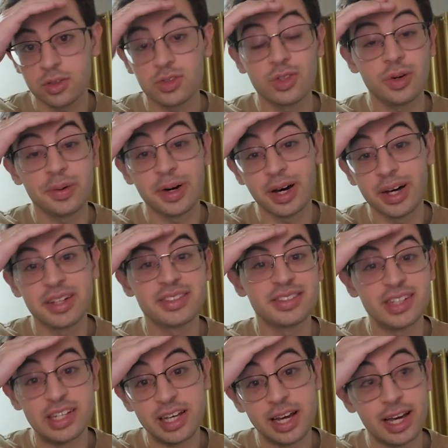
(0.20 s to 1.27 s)

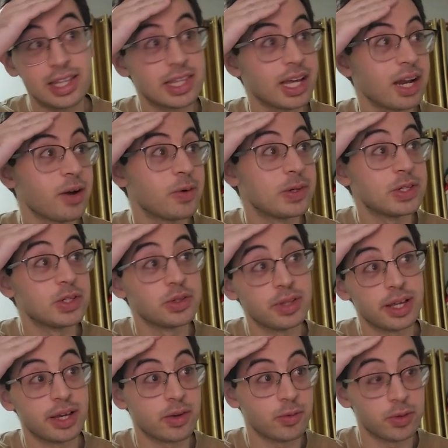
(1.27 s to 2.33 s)
Today I thought I would do
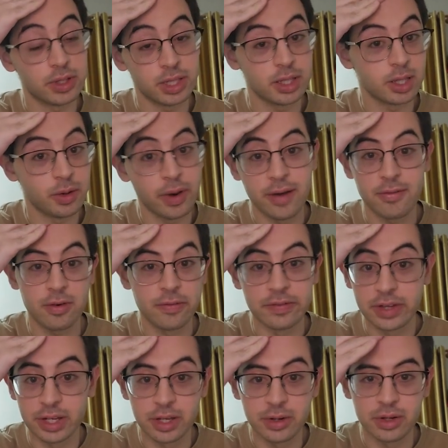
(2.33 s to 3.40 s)
like a really low effort
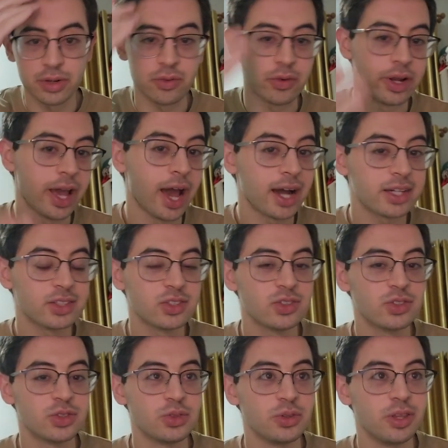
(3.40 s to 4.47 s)
video and
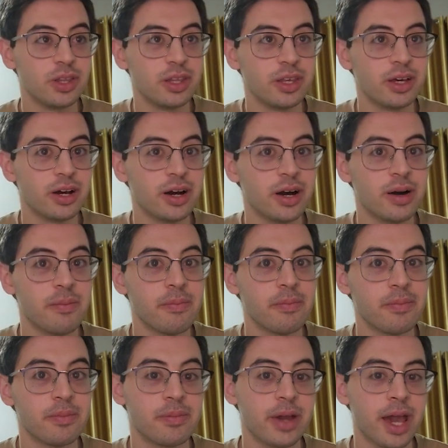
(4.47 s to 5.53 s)
react to the
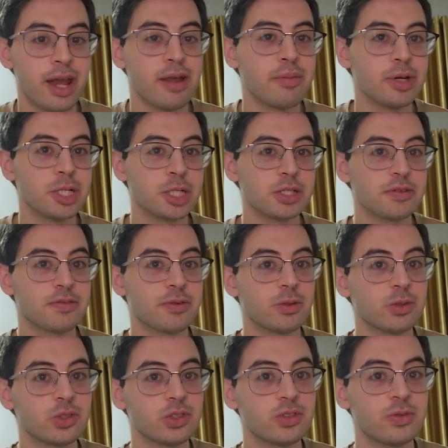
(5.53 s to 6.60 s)
animation
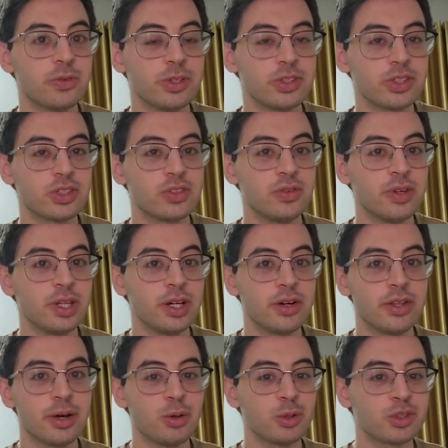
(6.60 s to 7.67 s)
versus physics
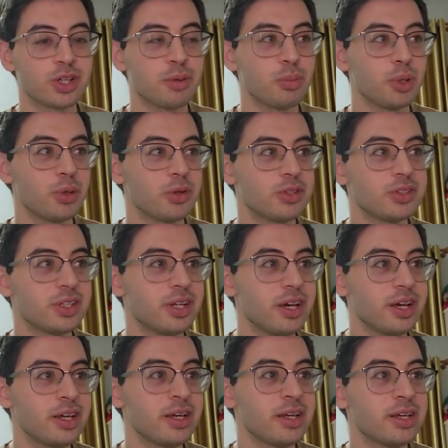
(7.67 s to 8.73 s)
video that was uploaded
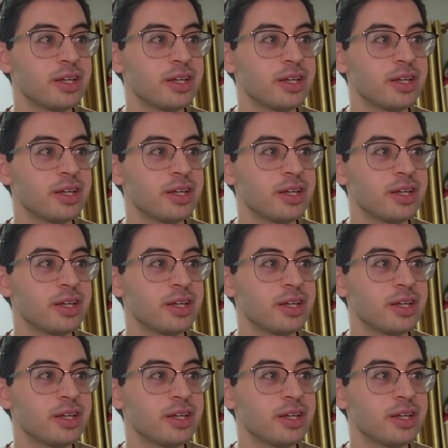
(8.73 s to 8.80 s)
today.